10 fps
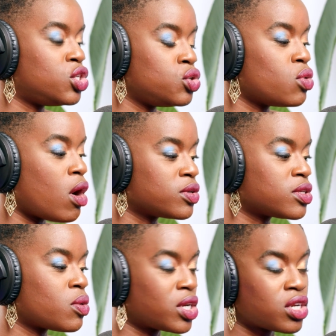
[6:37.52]
you
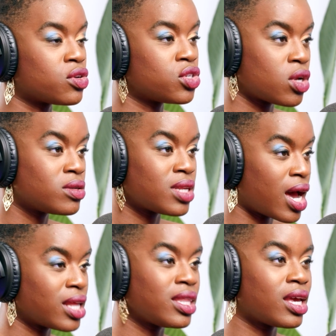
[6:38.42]
also watch other shows that
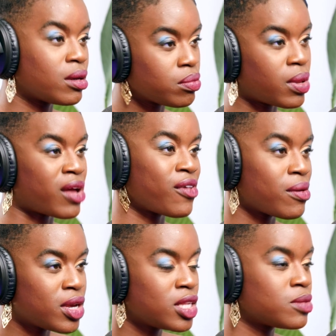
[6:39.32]
had like black
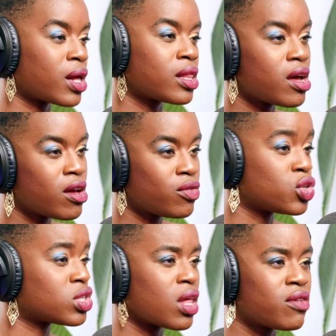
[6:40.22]
families, black love, or
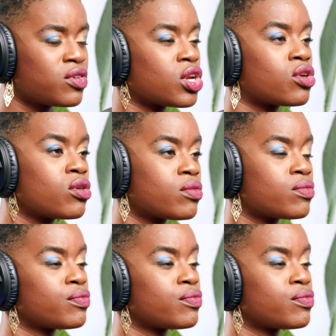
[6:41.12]
just love in general?